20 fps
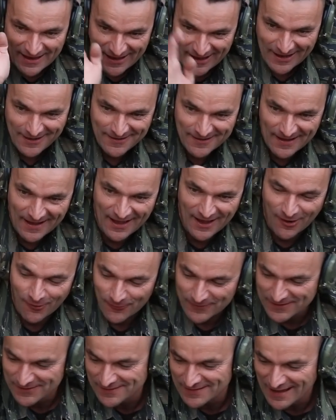
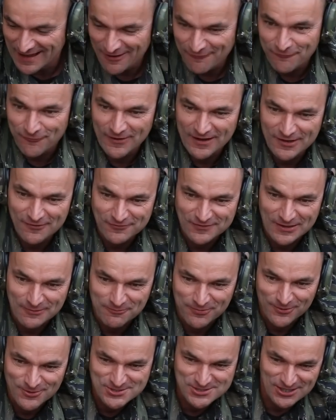Anyhow, enough with the
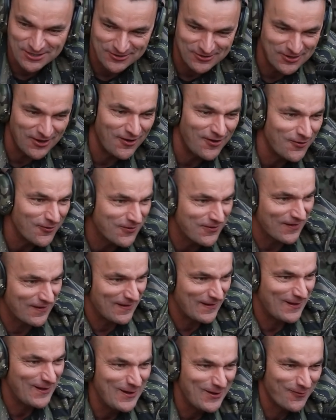bullshit talk.
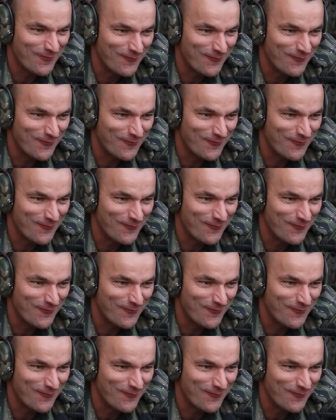Uh,